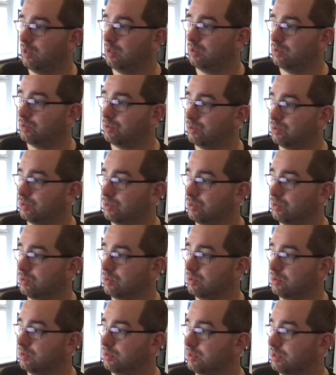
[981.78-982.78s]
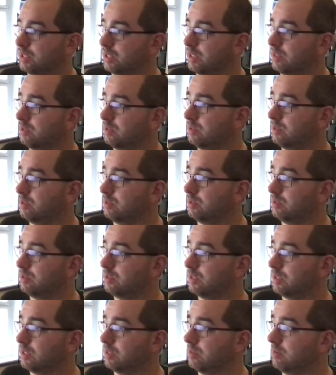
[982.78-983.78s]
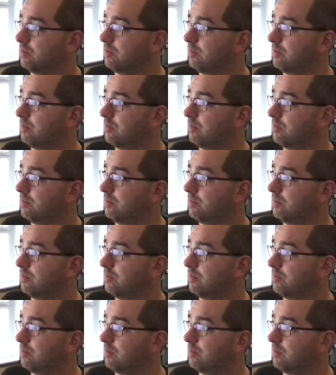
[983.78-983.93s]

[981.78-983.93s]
to do done done